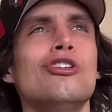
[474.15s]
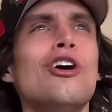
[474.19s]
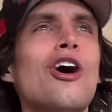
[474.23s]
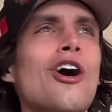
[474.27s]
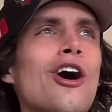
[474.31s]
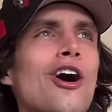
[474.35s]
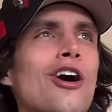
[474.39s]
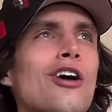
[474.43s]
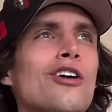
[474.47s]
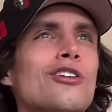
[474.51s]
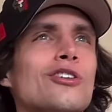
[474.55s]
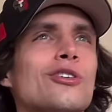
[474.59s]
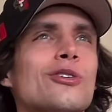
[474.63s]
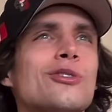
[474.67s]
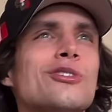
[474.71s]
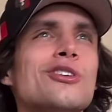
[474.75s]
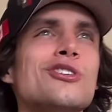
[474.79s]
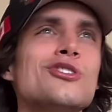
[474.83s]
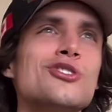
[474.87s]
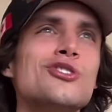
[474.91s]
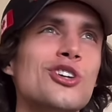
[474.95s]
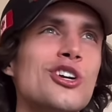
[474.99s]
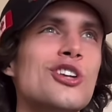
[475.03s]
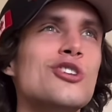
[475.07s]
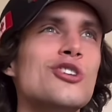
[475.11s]
No, you're
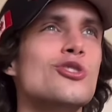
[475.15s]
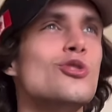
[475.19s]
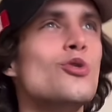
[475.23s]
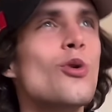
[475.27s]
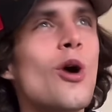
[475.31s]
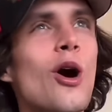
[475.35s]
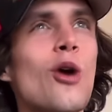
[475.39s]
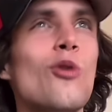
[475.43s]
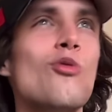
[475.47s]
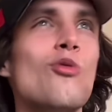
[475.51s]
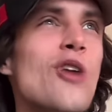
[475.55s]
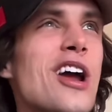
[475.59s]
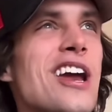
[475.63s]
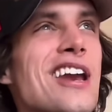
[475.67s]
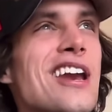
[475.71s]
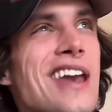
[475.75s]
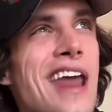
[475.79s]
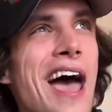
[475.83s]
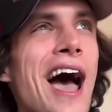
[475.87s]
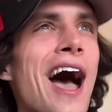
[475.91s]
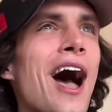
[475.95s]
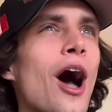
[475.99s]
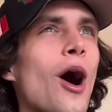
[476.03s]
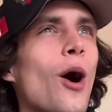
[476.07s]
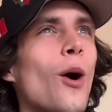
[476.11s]
only as good as you are
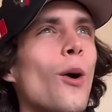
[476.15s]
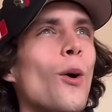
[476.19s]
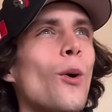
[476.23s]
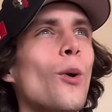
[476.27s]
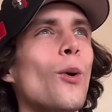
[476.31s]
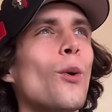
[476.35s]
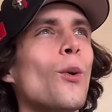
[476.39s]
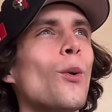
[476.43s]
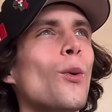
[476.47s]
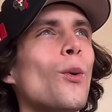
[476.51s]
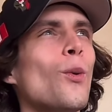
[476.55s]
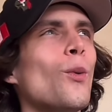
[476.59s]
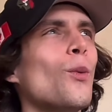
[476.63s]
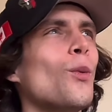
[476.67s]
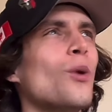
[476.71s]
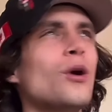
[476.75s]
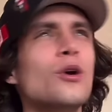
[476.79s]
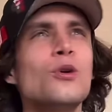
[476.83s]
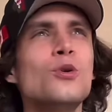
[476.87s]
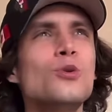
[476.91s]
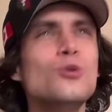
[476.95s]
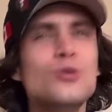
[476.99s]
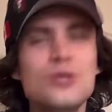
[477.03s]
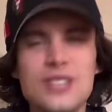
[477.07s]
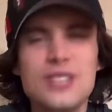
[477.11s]
right now.
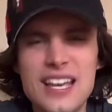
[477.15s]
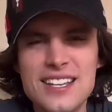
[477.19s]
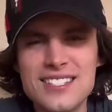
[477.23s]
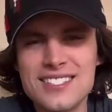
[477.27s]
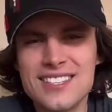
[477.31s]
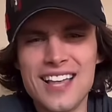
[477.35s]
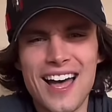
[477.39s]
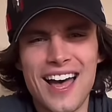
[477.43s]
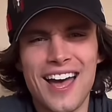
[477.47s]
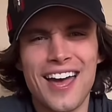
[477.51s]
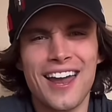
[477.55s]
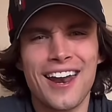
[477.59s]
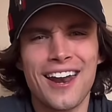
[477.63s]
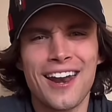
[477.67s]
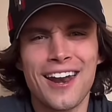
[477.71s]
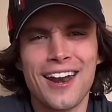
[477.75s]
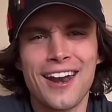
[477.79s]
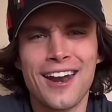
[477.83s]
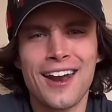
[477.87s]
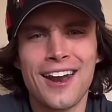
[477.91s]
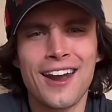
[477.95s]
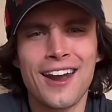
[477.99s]
Like who says that?